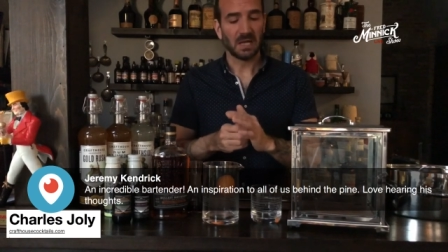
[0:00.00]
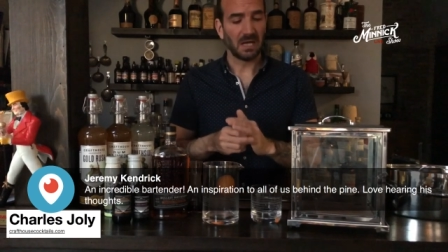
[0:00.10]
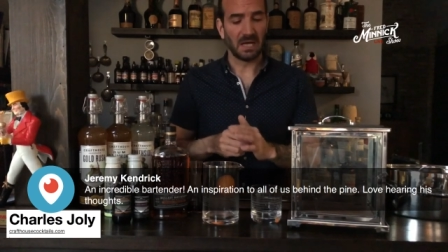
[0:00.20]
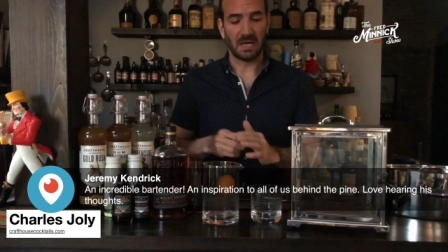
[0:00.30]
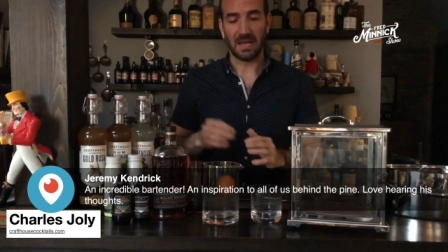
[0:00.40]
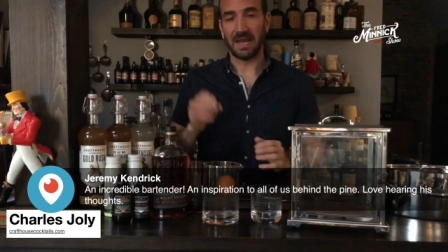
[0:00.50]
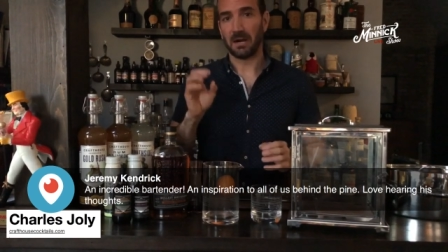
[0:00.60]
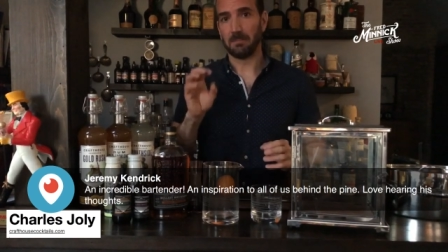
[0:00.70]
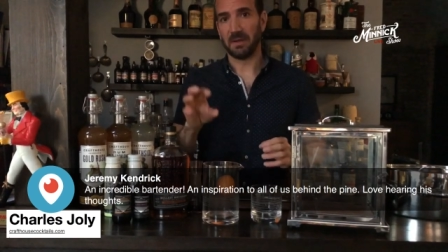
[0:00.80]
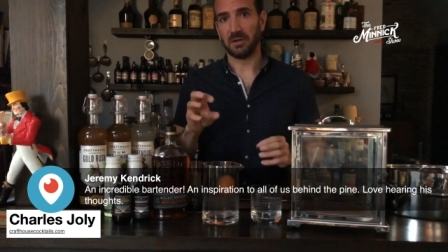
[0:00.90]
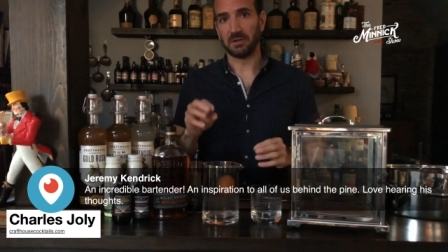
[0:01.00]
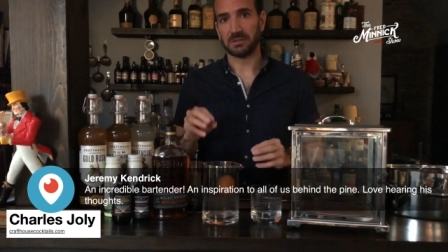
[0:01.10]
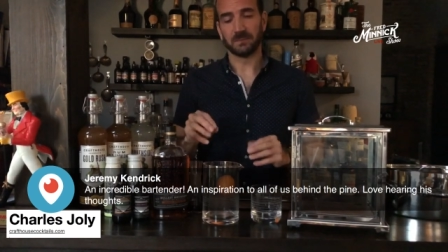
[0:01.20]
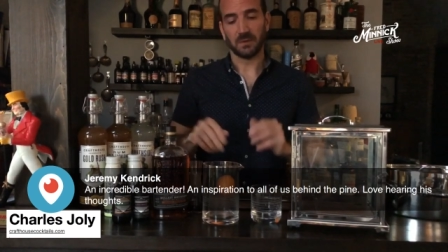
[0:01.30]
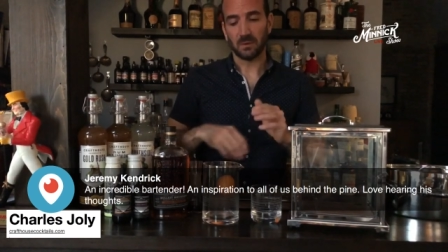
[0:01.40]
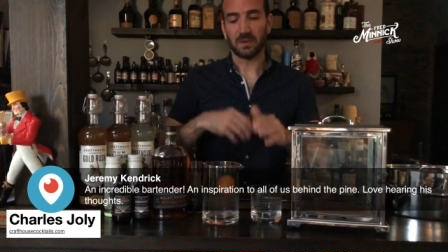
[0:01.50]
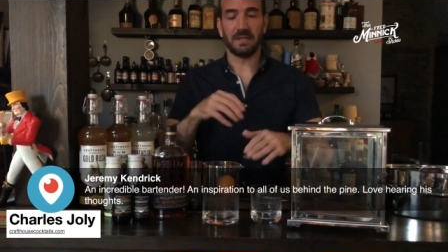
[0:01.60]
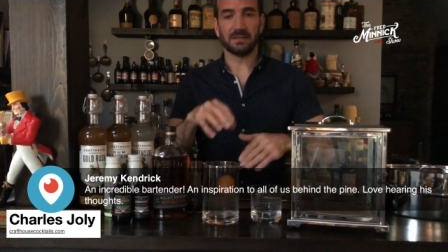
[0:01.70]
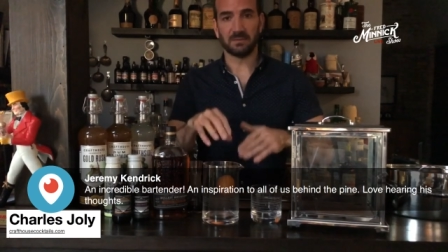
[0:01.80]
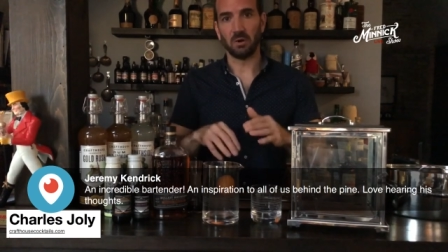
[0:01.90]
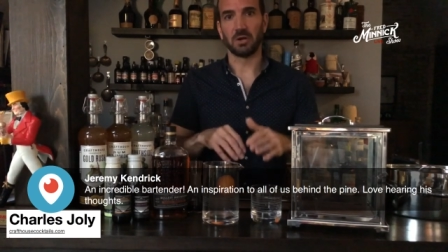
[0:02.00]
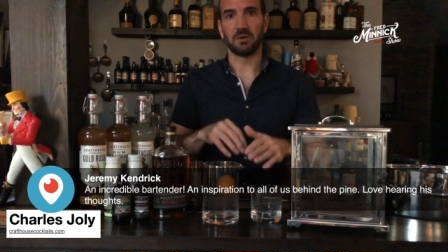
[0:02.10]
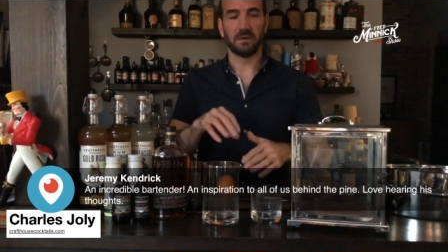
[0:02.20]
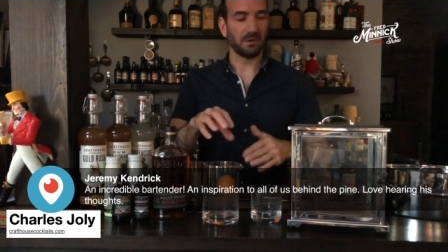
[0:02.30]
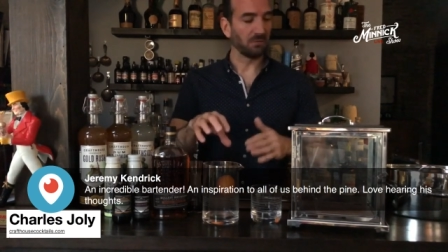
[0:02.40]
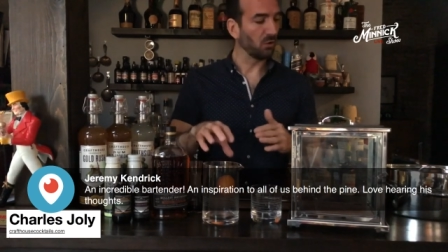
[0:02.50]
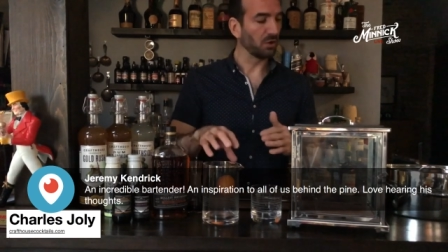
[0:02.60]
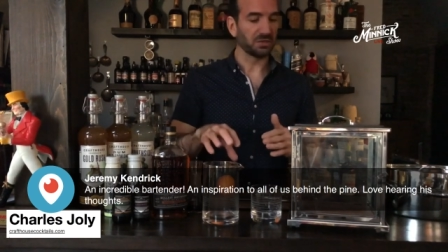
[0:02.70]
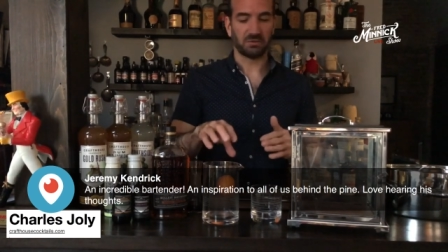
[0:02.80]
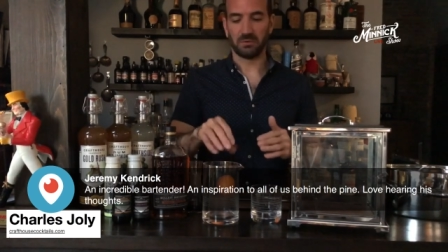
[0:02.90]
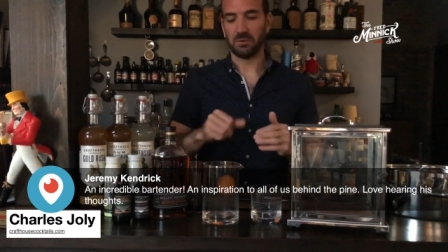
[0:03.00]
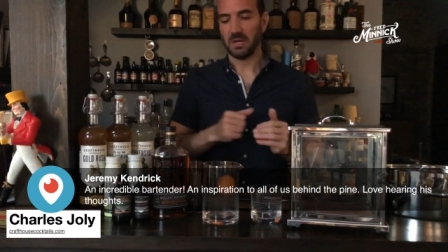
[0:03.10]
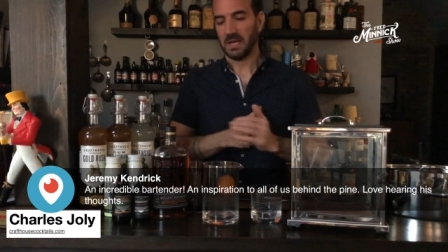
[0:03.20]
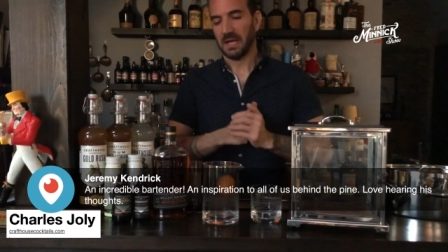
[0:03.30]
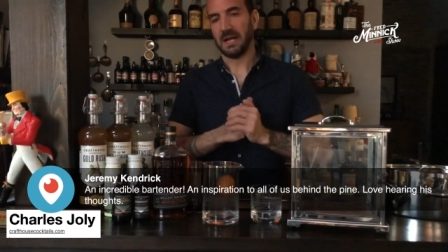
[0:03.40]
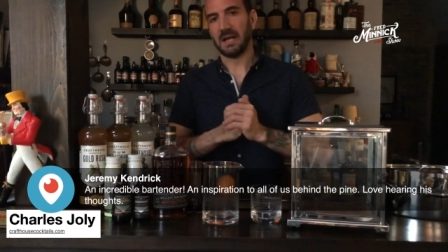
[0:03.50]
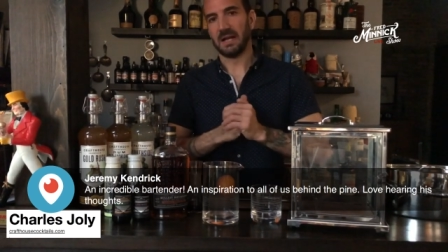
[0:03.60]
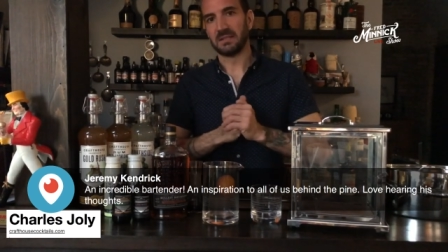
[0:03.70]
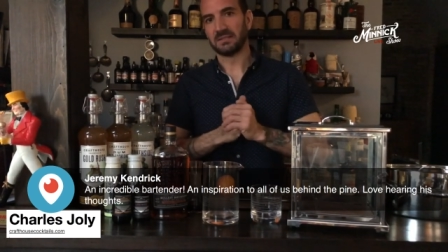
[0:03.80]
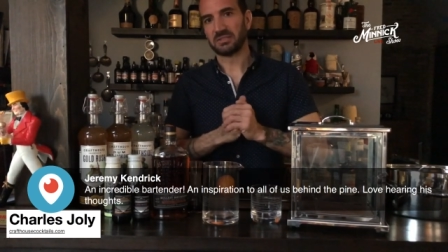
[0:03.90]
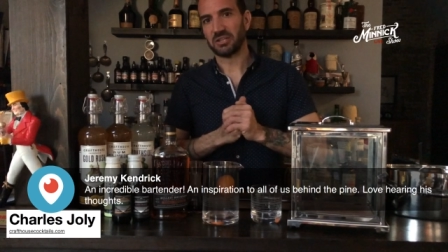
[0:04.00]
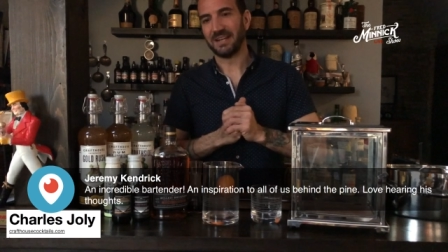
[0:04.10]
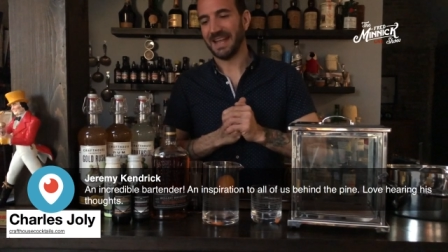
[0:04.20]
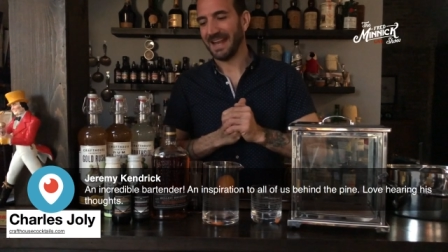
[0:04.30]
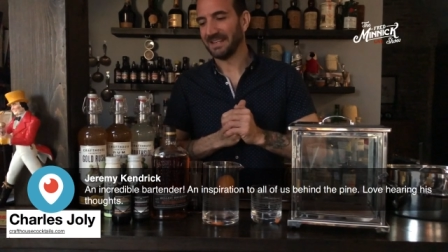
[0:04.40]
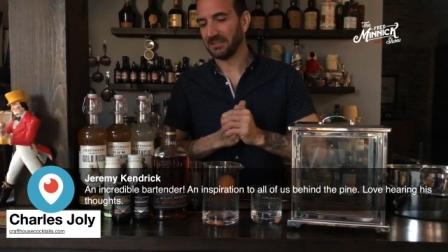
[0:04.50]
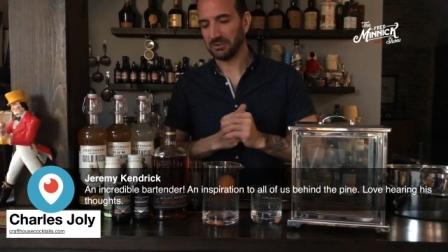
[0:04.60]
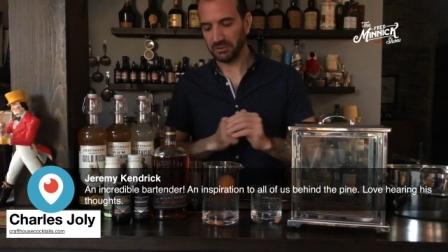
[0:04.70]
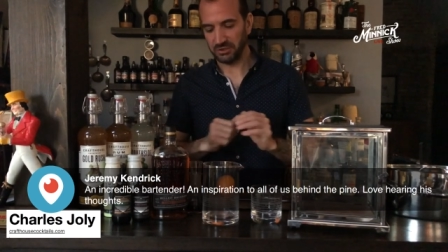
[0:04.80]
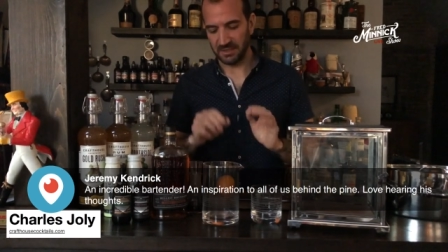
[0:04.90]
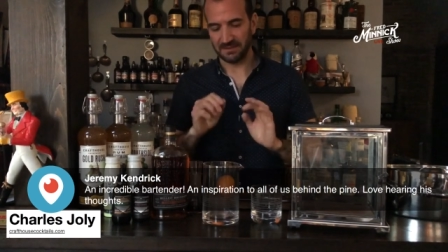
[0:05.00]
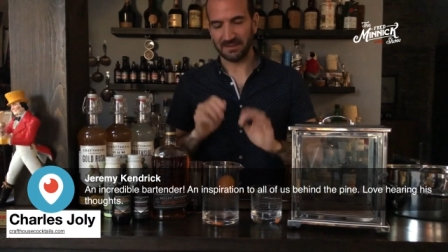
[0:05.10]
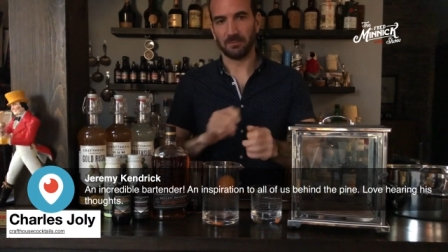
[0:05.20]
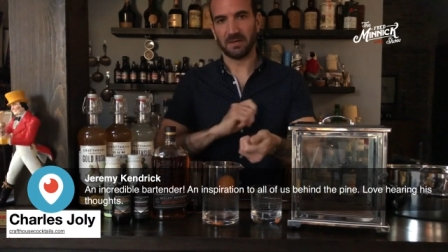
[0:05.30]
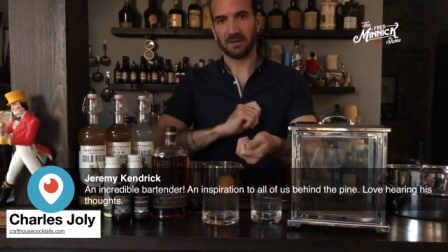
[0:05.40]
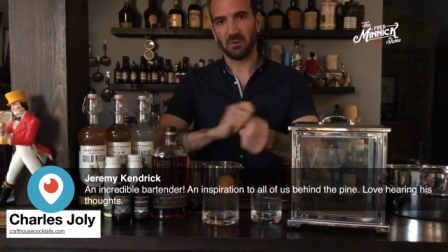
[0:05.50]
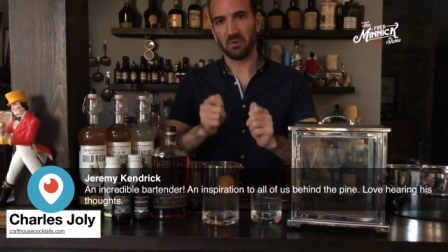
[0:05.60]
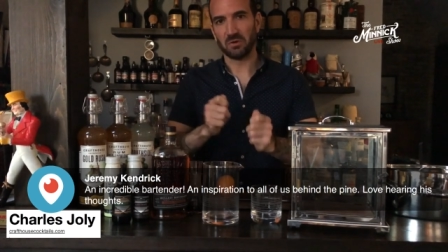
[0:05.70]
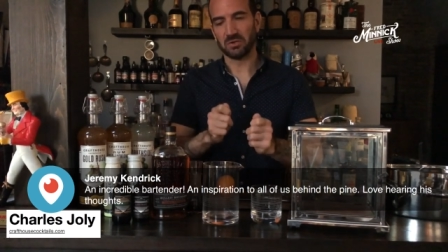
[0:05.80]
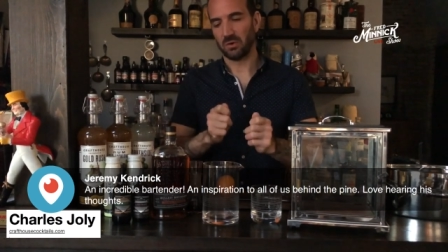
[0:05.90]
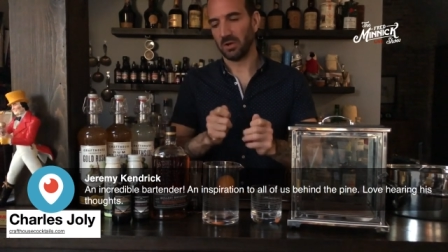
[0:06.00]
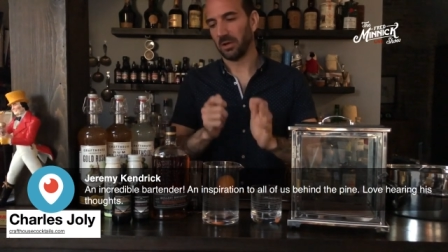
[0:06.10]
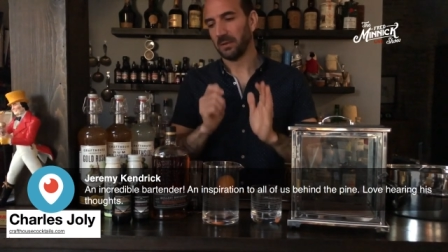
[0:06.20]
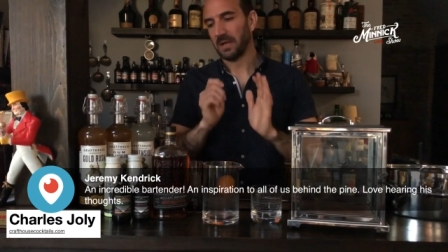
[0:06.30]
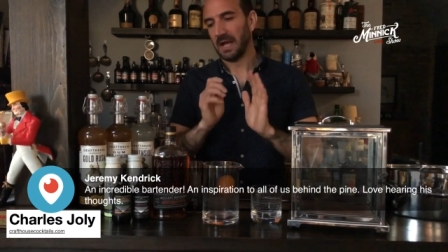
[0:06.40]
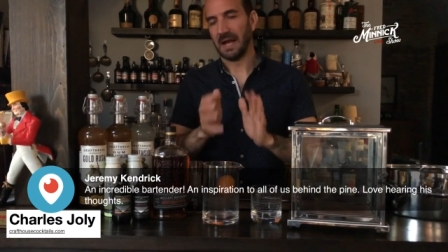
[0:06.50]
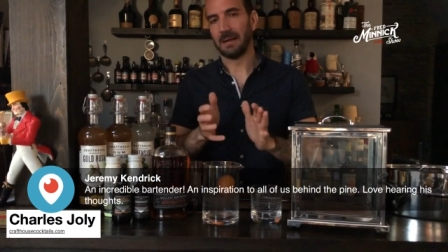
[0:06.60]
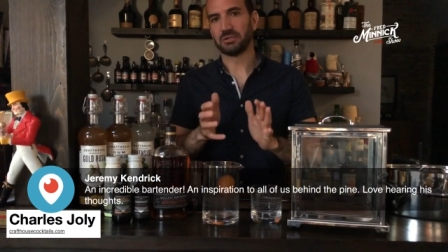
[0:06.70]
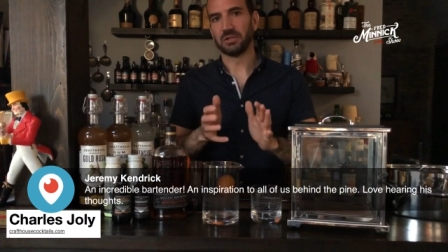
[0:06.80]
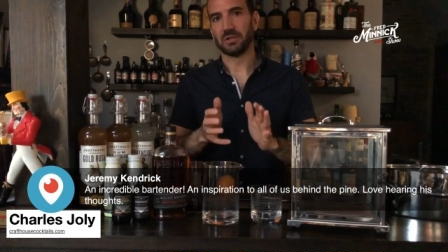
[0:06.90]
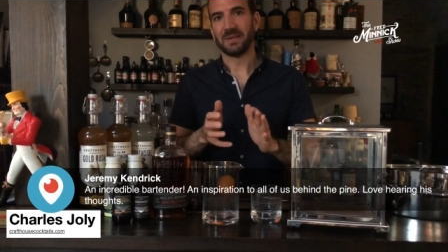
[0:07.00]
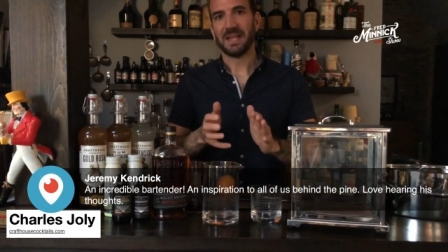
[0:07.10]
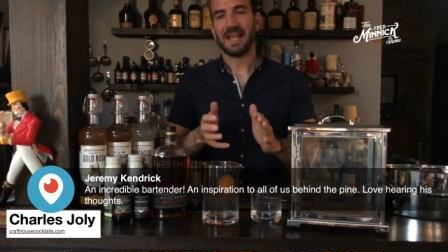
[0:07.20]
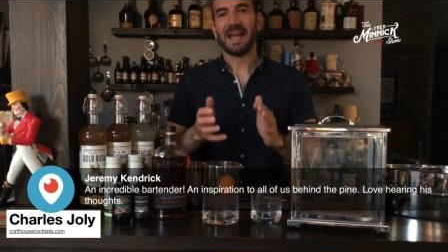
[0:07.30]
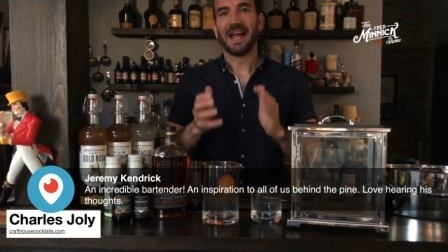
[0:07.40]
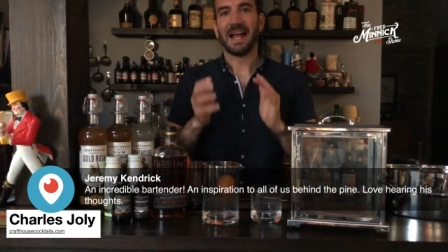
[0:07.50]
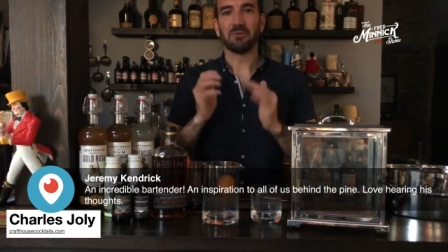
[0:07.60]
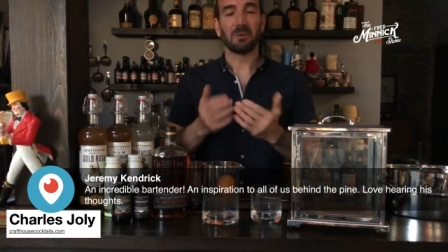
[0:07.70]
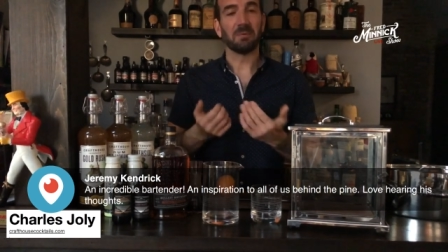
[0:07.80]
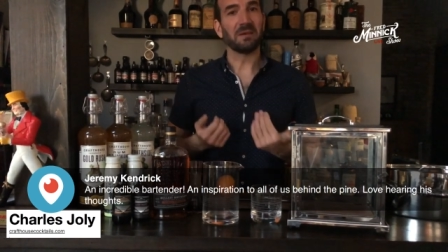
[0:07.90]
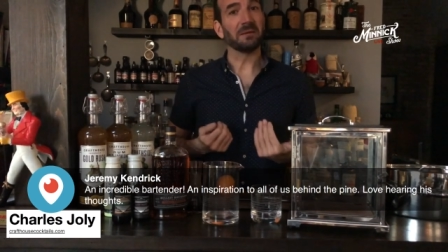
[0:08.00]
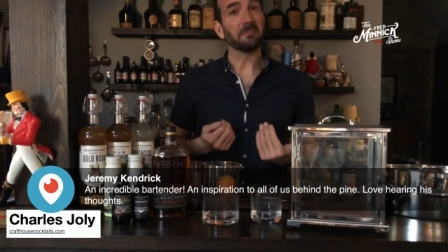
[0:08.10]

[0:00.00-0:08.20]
and our bitters. We're gonna get some water in there, of course, through stirring and dilution, a little bit of orange oil, optional. I grew up in the